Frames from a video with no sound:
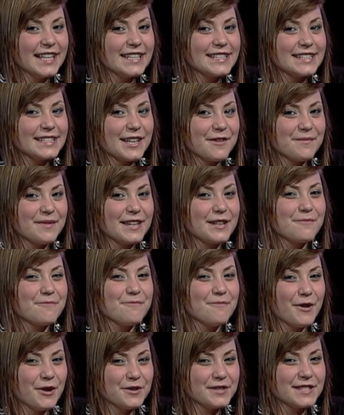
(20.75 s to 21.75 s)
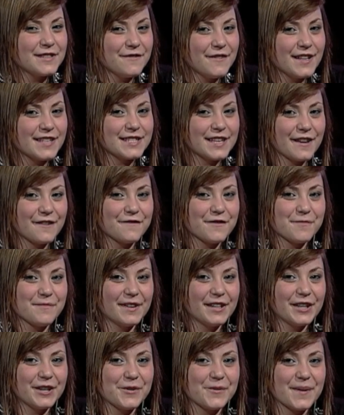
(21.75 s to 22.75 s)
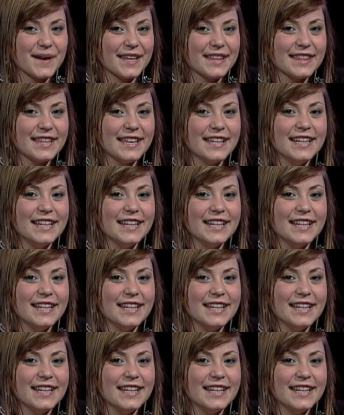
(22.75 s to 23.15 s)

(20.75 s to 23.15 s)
is something most of us are familiar with.